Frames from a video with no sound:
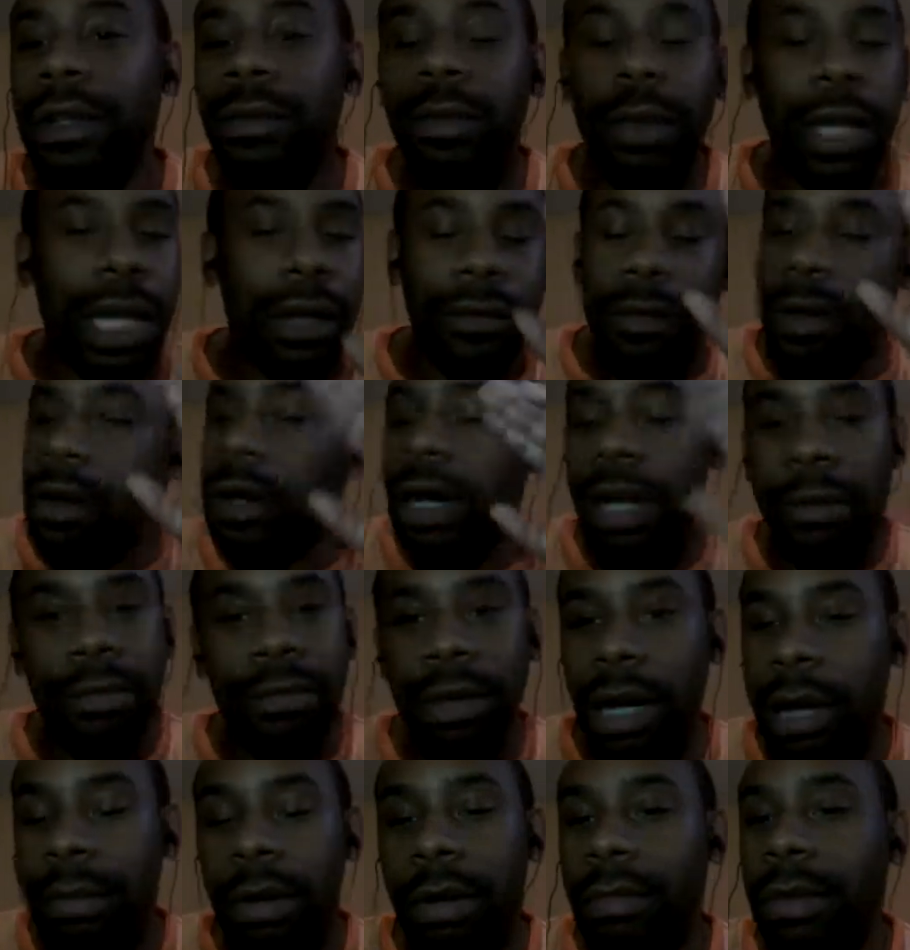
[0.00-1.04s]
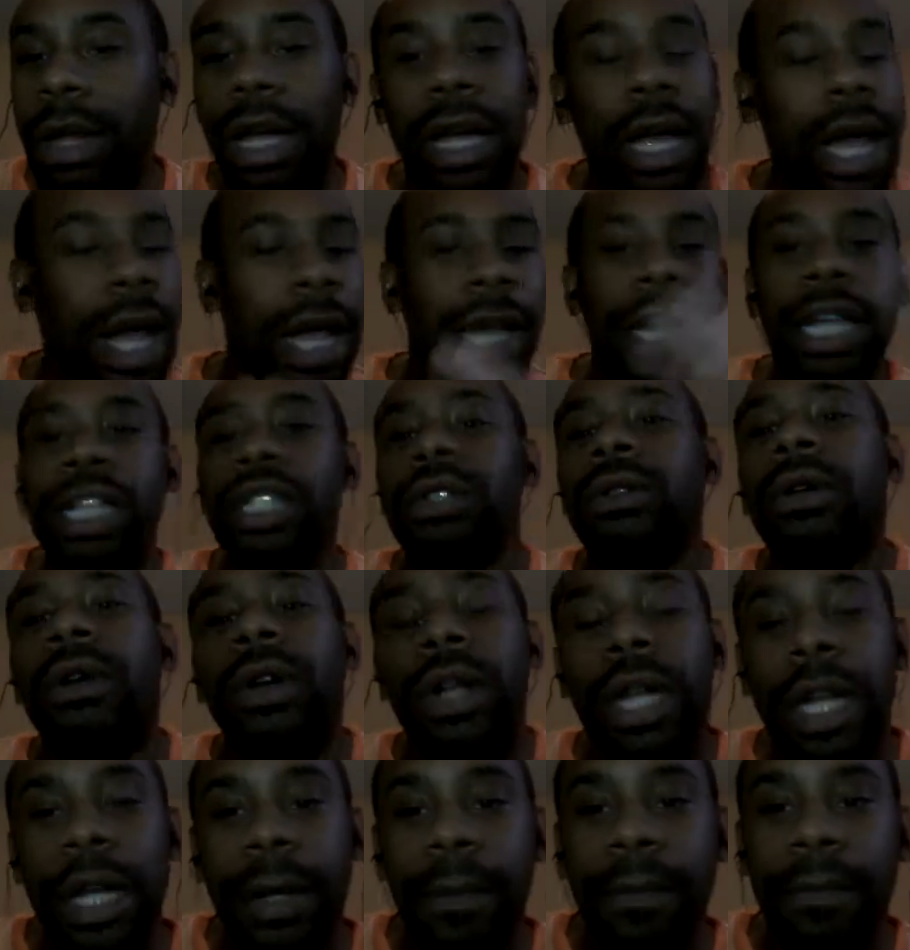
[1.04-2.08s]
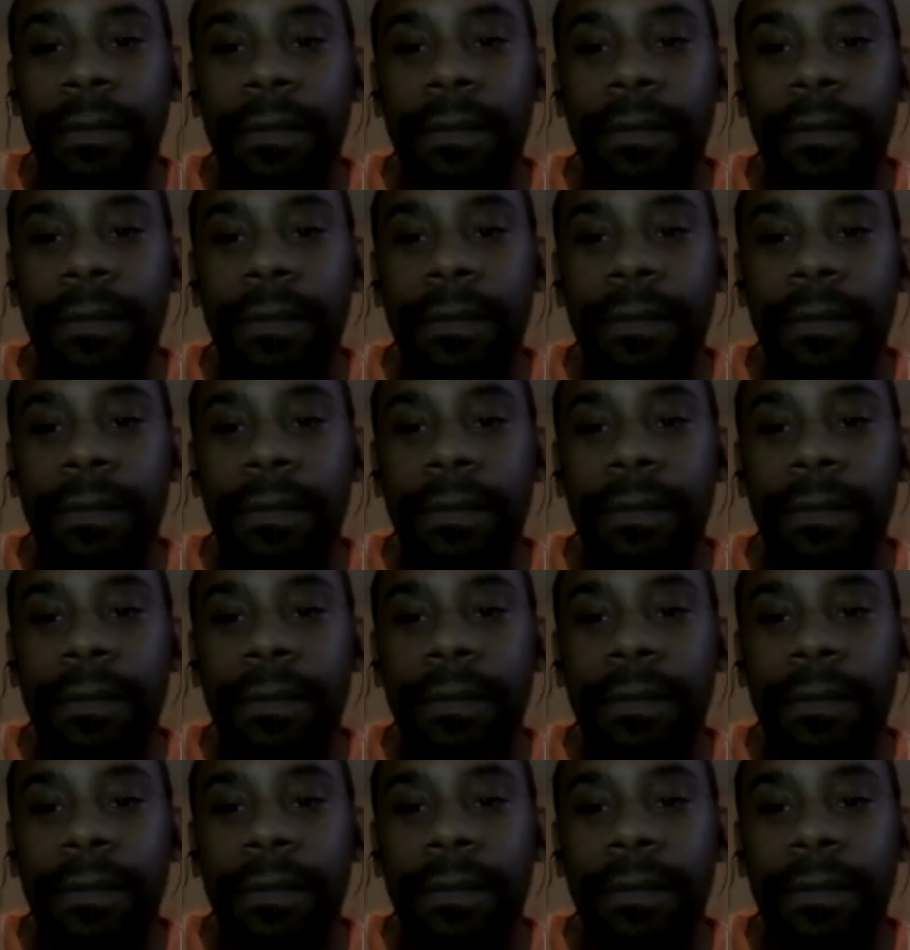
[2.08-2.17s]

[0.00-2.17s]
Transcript: whatever, all that, blah, blah, blah. I ain't into all that.